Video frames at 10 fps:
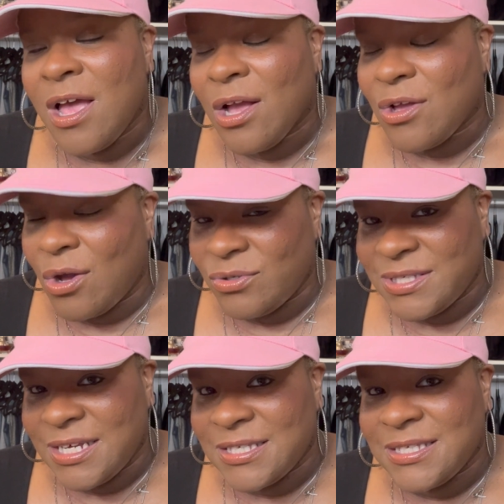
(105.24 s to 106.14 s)

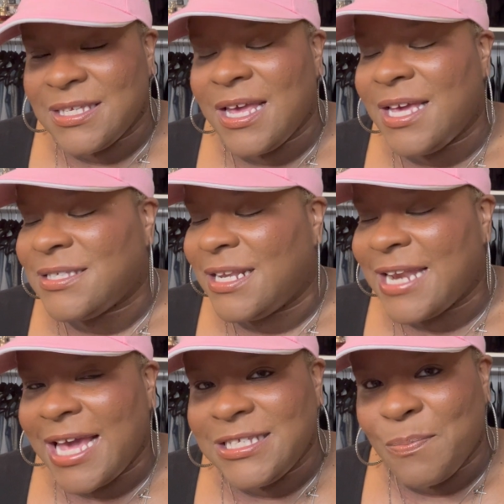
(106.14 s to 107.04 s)
Kosas. It's a
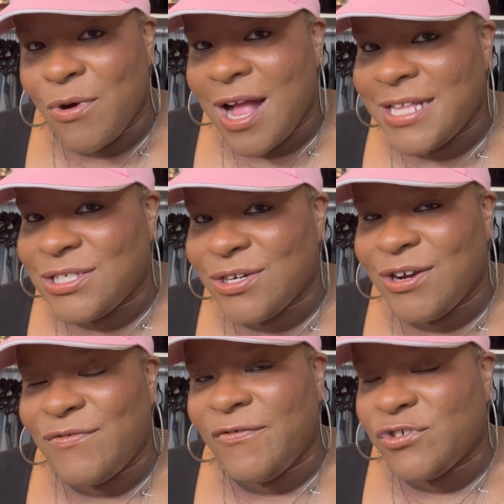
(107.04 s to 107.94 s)
nice bronzer.
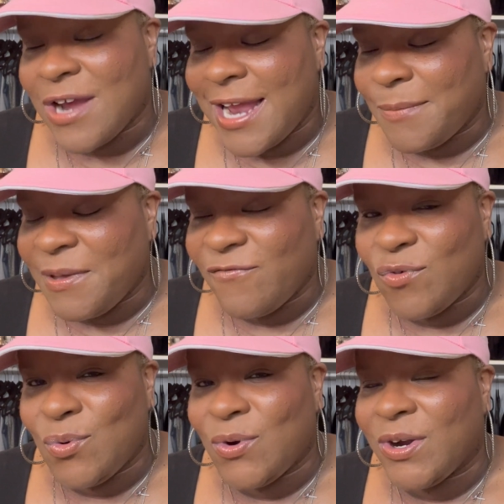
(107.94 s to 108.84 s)
If you've tried it
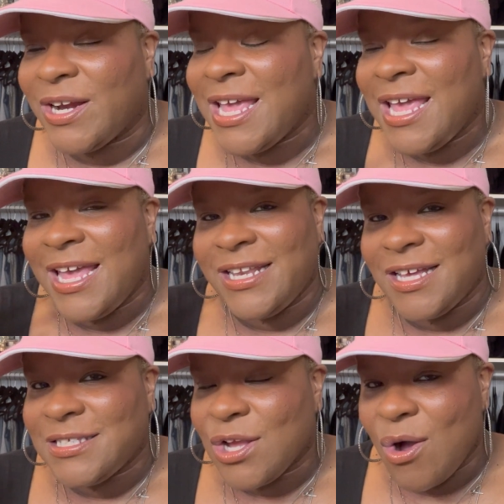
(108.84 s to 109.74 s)
before, it
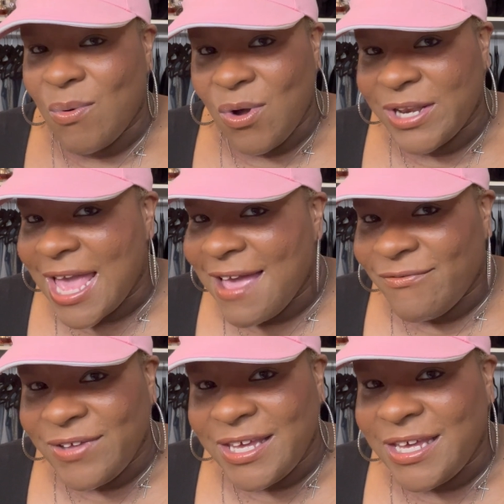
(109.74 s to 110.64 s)
doesn't go on
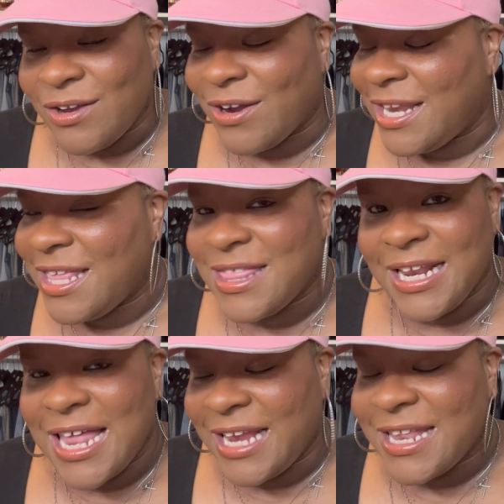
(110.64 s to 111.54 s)
heavy or anything
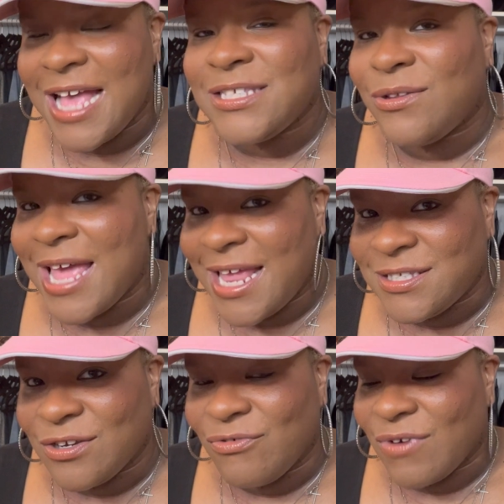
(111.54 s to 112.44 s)
like that, so that is
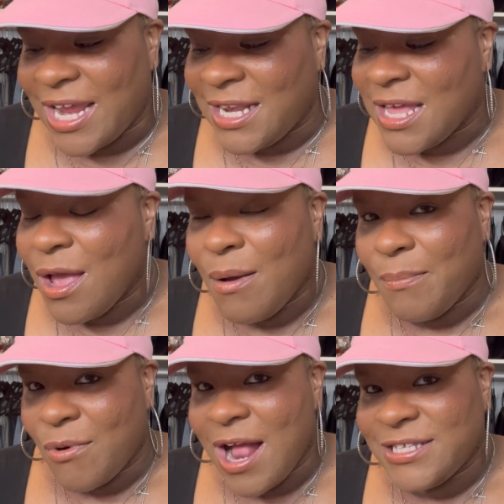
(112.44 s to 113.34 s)
a great
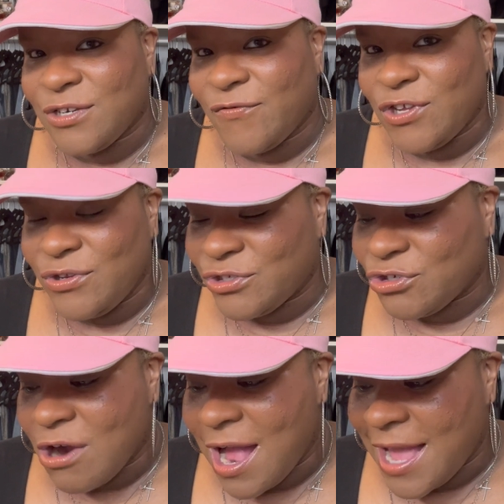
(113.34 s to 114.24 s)
bronzer for you to
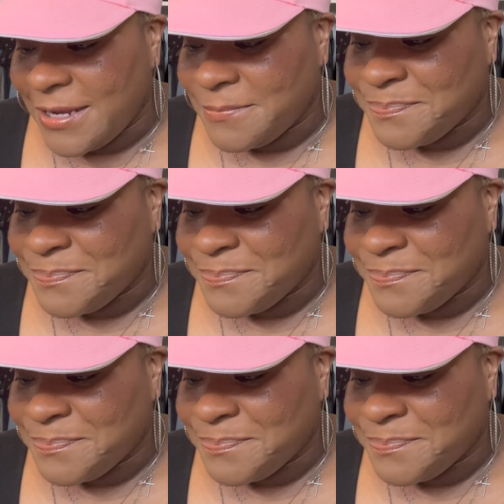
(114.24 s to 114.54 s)
try.